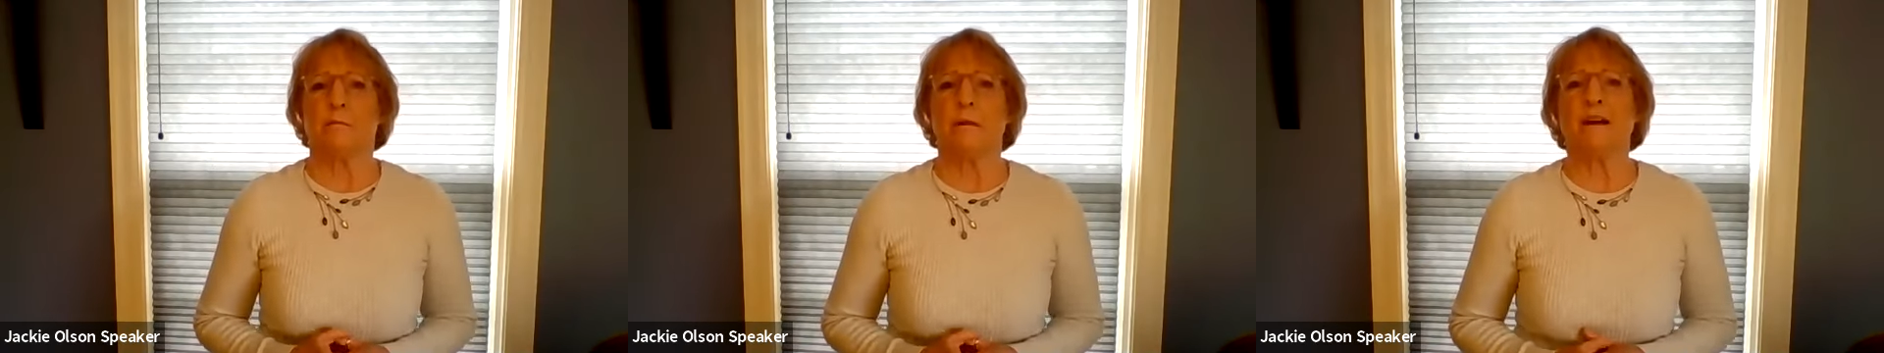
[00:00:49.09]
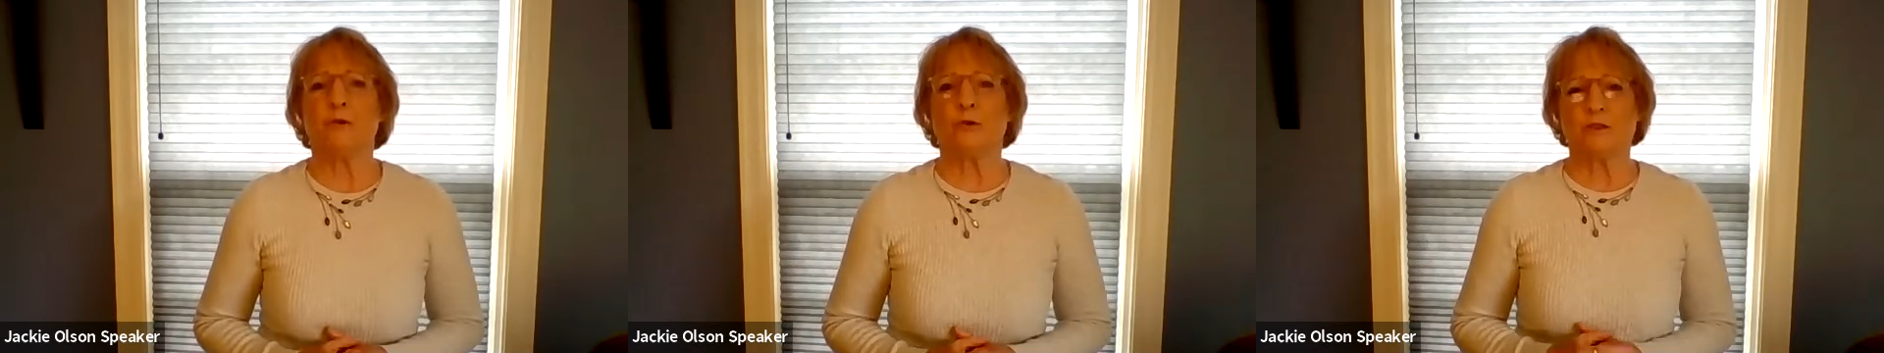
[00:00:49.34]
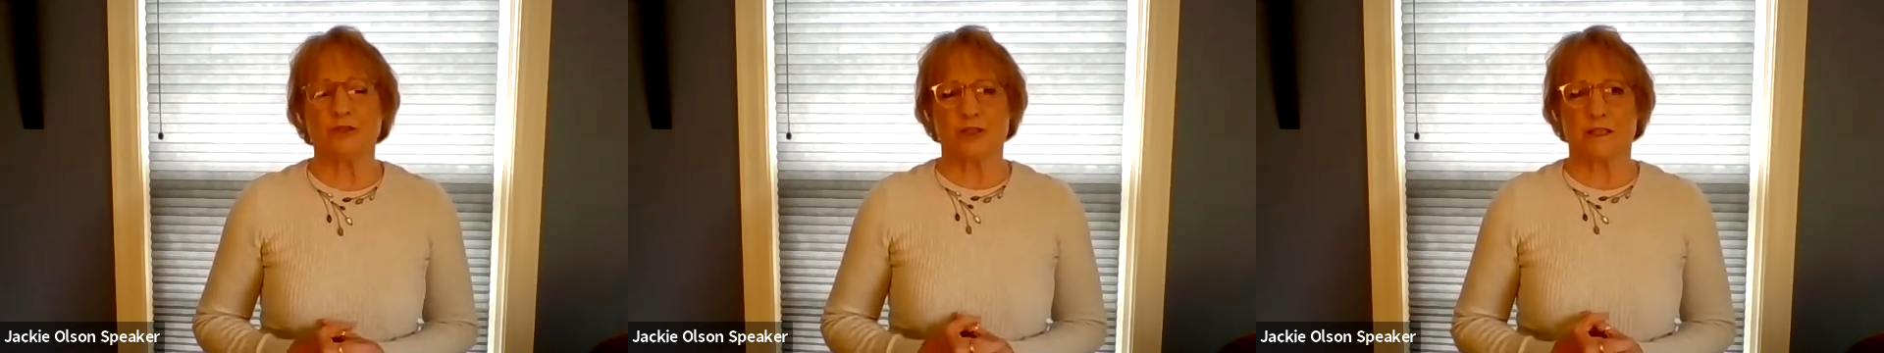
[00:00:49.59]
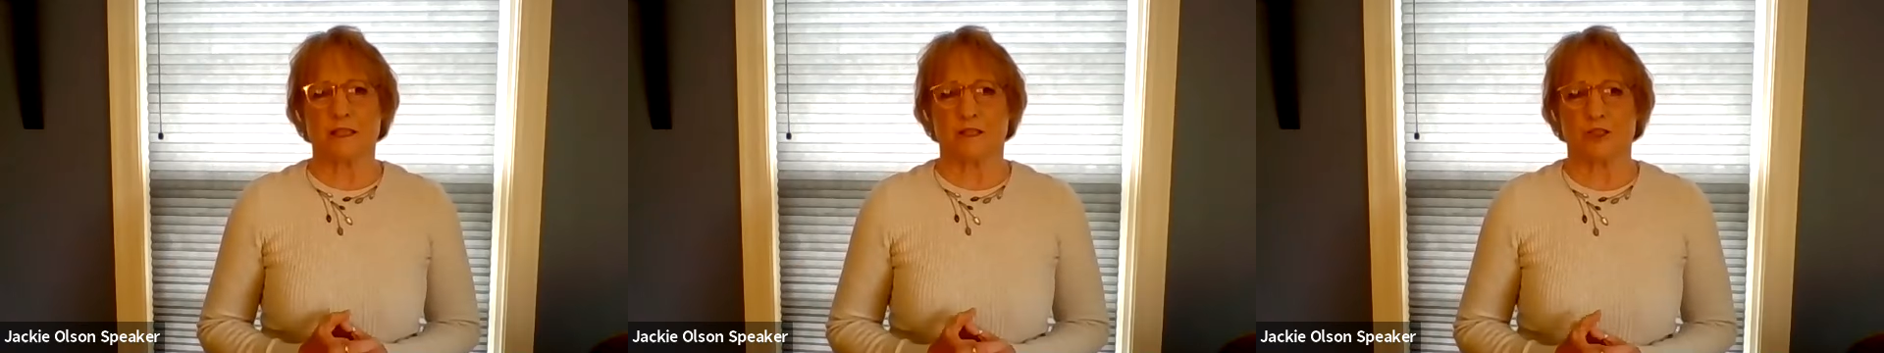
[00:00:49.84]
My older
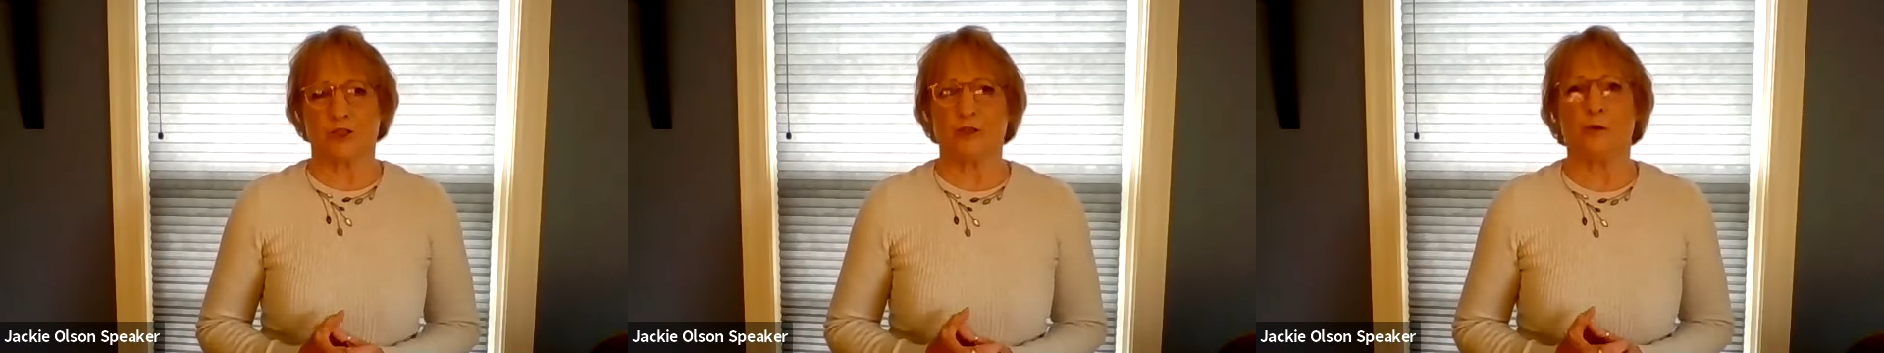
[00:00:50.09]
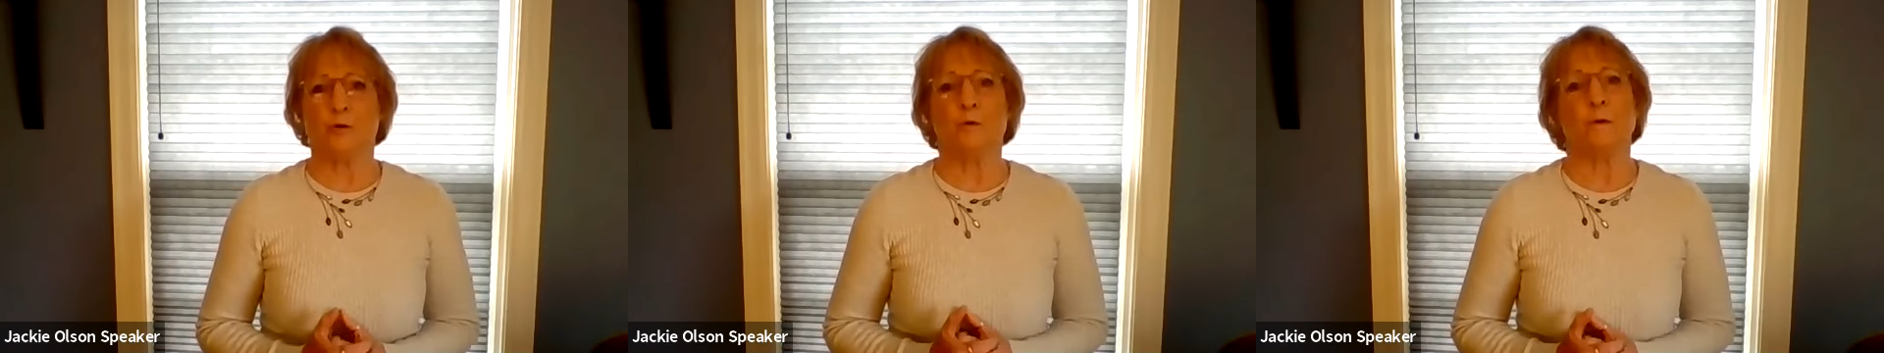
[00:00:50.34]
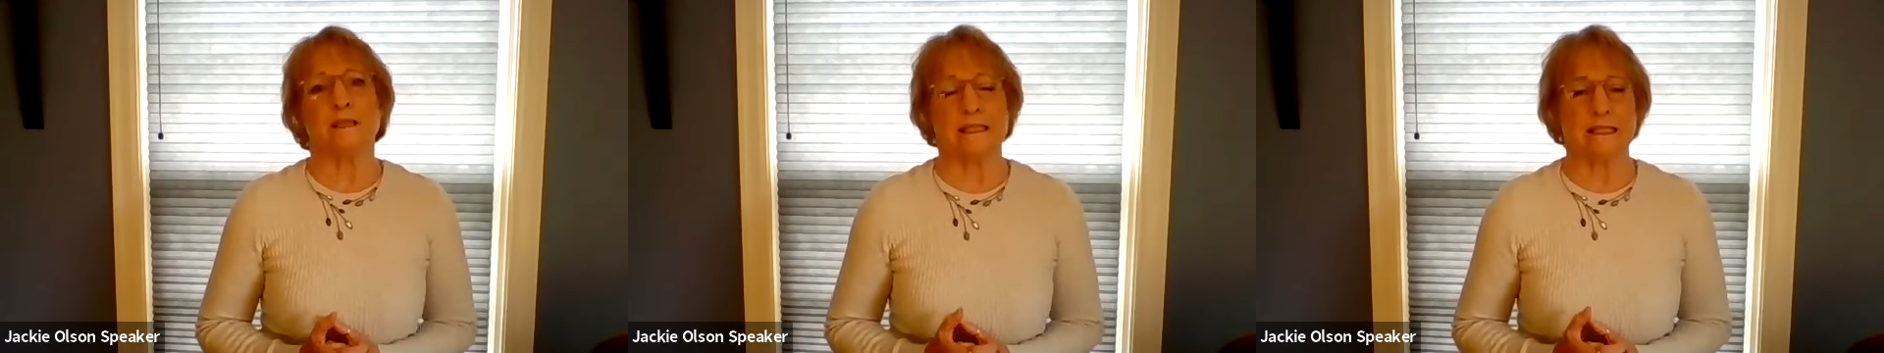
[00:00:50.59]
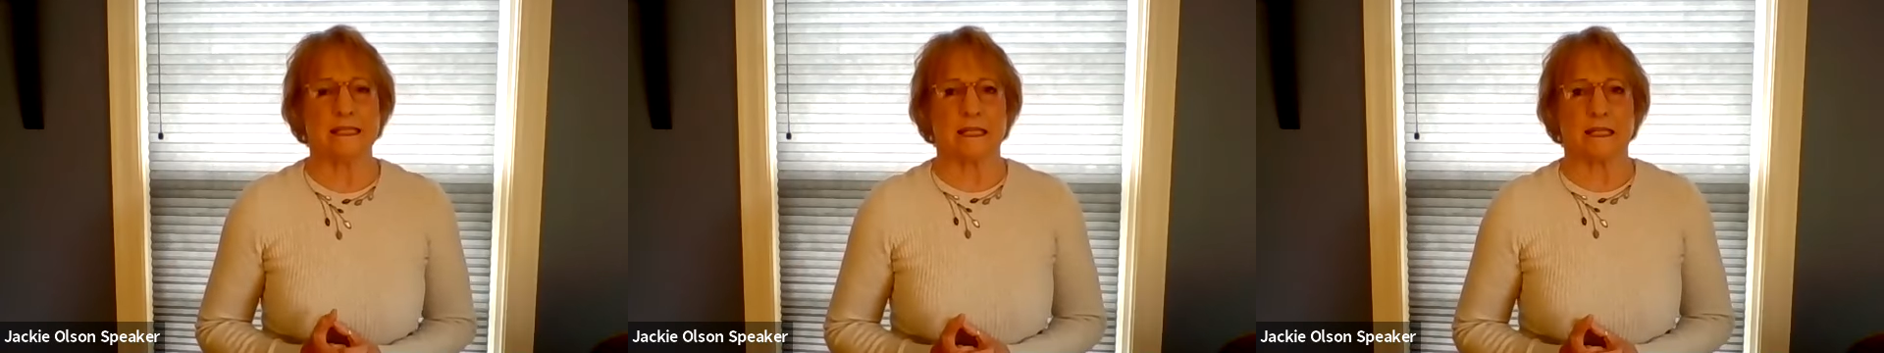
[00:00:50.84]
sister, who
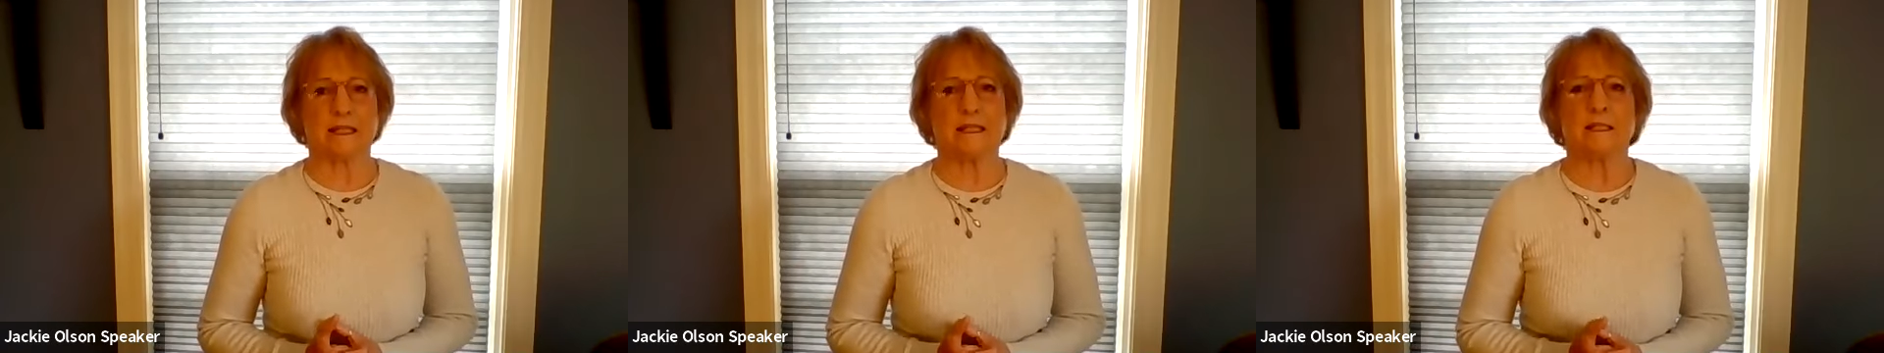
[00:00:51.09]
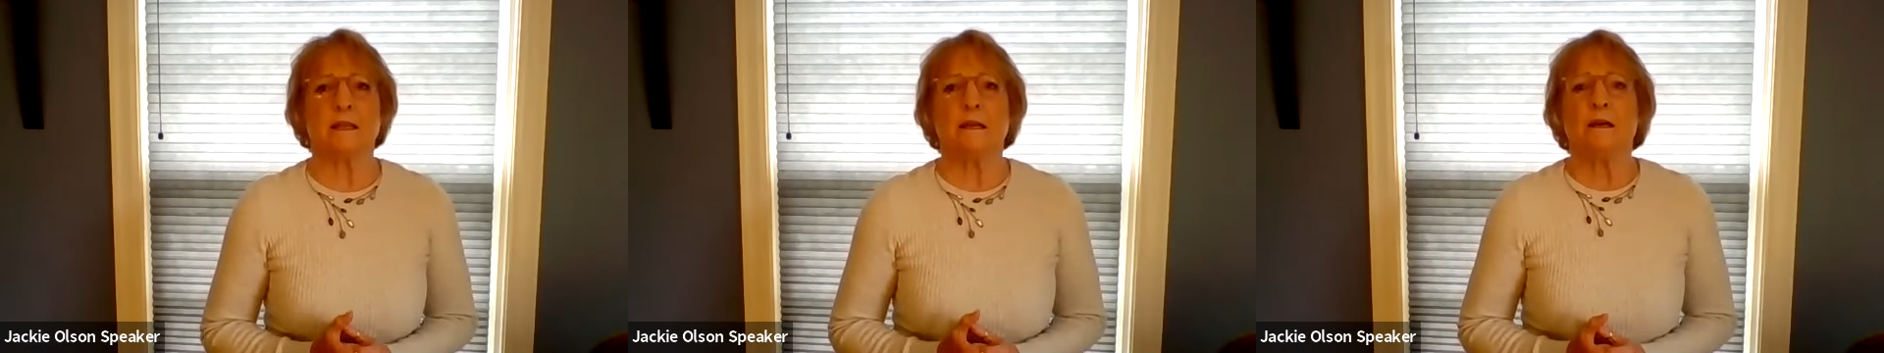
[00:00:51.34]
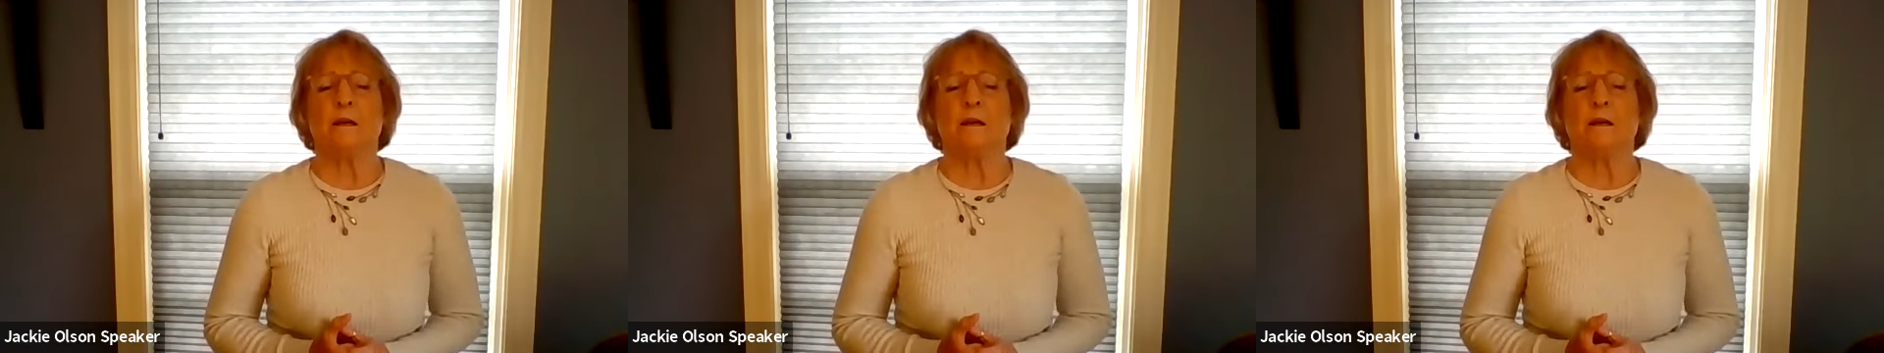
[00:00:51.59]
was six,